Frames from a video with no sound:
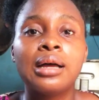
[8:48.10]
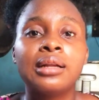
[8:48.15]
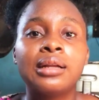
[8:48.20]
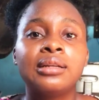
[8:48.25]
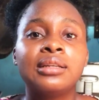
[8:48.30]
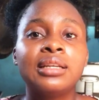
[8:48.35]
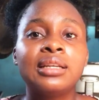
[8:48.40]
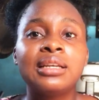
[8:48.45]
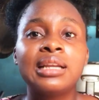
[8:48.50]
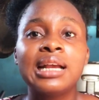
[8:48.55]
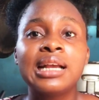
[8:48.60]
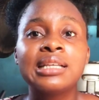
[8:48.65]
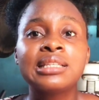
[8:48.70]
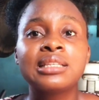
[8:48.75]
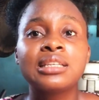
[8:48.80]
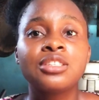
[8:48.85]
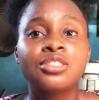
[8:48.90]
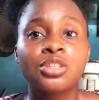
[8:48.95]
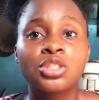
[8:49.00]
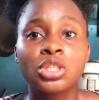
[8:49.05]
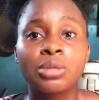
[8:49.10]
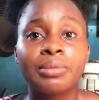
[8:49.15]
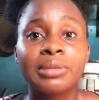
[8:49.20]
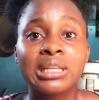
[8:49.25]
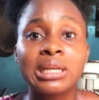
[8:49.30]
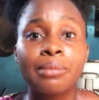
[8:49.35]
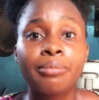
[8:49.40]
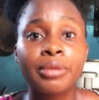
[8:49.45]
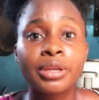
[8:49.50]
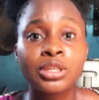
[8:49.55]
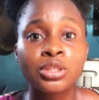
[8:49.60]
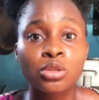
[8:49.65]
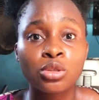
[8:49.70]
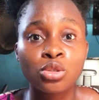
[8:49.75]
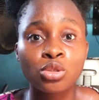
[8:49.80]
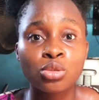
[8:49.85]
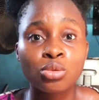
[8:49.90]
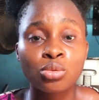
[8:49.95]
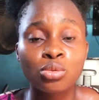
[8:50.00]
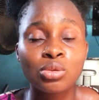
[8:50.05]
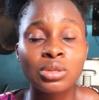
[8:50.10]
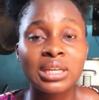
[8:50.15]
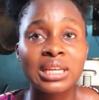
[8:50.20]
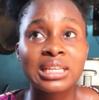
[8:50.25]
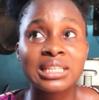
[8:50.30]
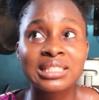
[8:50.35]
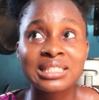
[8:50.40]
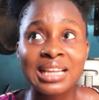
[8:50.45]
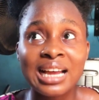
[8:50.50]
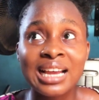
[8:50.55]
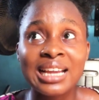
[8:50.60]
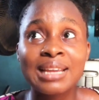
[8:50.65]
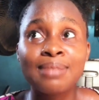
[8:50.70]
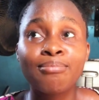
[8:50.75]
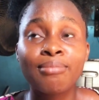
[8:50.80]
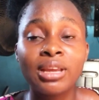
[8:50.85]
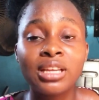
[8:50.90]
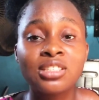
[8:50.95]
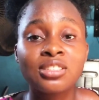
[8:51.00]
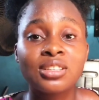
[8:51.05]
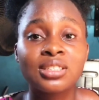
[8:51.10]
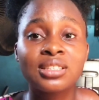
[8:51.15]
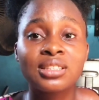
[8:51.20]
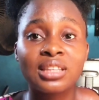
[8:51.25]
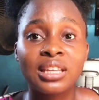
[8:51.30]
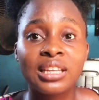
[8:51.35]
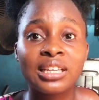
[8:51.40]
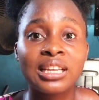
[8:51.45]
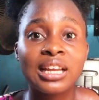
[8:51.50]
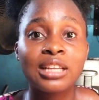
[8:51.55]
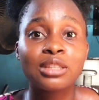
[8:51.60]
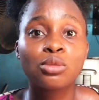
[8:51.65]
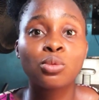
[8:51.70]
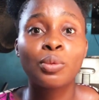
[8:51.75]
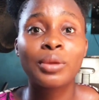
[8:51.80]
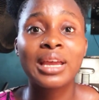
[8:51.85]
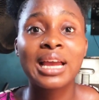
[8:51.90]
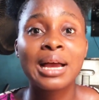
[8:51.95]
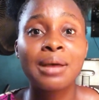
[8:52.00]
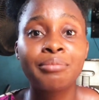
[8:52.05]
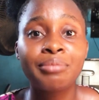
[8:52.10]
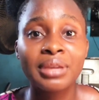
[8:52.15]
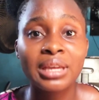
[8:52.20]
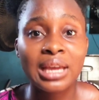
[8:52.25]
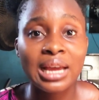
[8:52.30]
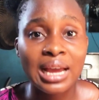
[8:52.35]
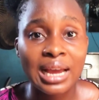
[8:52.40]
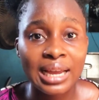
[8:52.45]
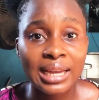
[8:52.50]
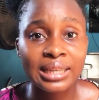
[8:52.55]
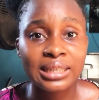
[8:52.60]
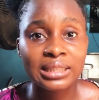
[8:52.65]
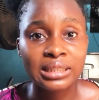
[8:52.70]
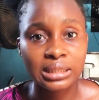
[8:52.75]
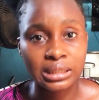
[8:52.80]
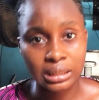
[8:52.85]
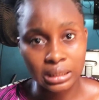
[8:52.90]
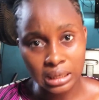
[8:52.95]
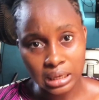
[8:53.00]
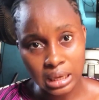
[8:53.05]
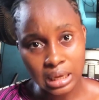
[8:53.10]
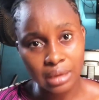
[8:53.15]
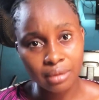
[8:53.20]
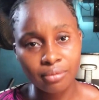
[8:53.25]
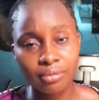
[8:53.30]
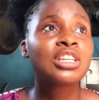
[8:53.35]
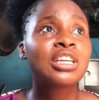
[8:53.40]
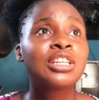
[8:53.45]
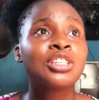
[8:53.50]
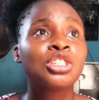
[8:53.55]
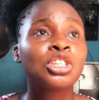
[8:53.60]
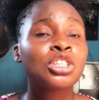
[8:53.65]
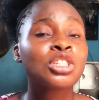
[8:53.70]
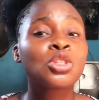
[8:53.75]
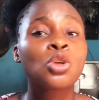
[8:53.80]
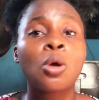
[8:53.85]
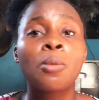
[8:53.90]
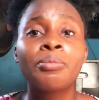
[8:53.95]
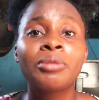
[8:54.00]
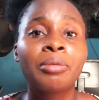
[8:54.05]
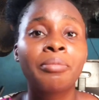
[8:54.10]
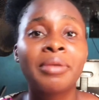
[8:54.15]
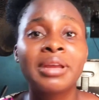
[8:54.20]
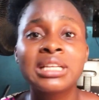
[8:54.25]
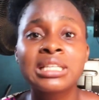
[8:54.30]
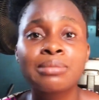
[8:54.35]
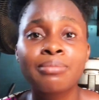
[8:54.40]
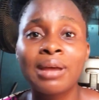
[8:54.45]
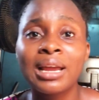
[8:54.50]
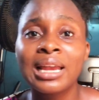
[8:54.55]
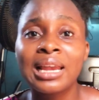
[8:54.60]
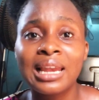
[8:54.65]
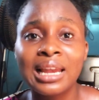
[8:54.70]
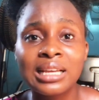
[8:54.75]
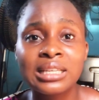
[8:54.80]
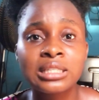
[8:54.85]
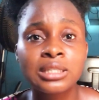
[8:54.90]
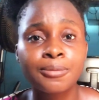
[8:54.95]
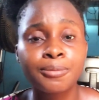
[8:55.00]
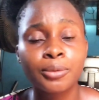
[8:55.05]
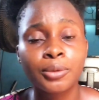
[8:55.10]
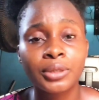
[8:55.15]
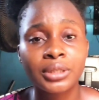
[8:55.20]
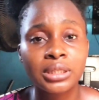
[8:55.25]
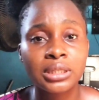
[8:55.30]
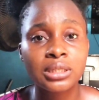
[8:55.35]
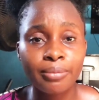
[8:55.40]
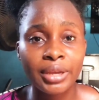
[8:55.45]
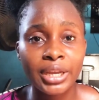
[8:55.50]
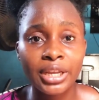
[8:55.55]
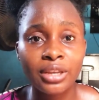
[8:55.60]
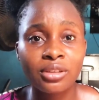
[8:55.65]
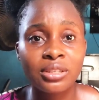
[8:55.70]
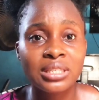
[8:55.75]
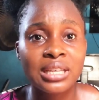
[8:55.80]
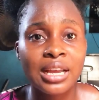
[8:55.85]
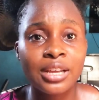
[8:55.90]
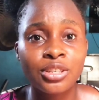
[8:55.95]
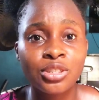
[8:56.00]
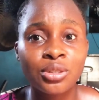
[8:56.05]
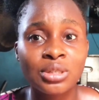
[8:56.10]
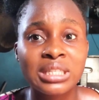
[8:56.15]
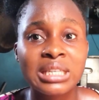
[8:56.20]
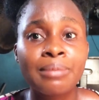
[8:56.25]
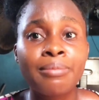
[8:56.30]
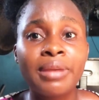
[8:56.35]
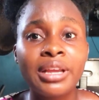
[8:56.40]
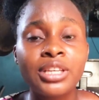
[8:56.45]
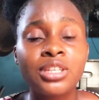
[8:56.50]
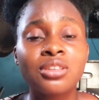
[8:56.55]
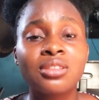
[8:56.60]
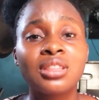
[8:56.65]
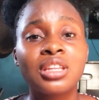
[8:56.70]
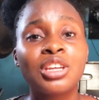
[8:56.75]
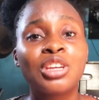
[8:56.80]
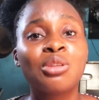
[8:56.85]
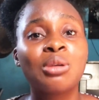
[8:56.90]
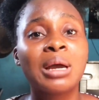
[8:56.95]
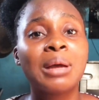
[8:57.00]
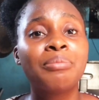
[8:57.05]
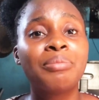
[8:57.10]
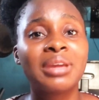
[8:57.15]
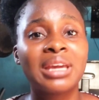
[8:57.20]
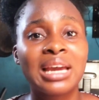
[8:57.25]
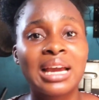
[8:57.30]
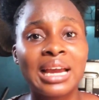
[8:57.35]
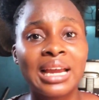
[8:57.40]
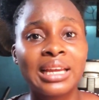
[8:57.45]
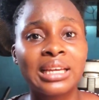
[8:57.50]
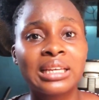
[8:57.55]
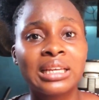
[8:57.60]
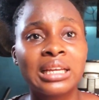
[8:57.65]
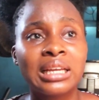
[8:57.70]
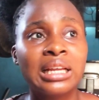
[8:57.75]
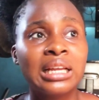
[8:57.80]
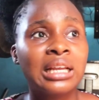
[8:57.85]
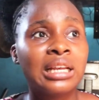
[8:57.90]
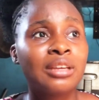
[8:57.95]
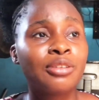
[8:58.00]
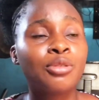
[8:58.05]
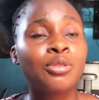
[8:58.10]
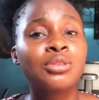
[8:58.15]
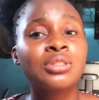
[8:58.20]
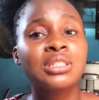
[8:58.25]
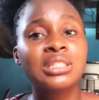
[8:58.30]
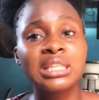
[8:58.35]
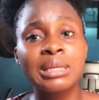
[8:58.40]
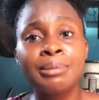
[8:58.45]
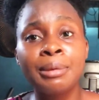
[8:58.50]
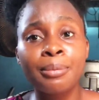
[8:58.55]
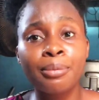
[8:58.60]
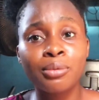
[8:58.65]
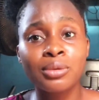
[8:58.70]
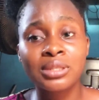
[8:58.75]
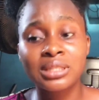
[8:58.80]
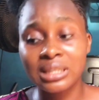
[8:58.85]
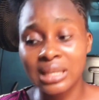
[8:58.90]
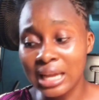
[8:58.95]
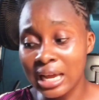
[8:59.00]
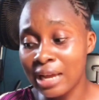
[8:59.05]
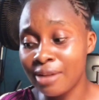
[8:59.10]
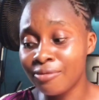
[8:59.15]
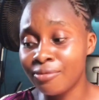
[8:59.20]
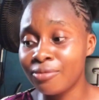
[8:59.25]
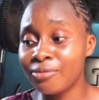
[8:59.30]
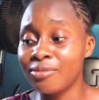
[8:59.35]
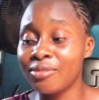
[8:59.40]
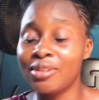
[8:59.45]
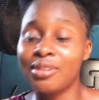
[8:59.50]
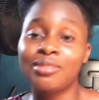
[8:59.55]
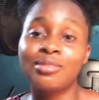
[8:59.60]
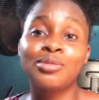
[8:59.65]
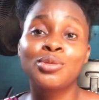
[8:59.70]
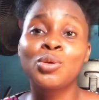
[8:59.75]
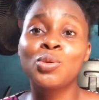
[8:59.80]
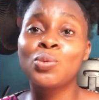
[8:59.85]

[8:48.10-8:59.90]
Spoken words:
The next thing social media makes us do is that it makes us think that we are behind in life. It just complements my last point, making us anxious. It makes you think you are behind. You see people's life, you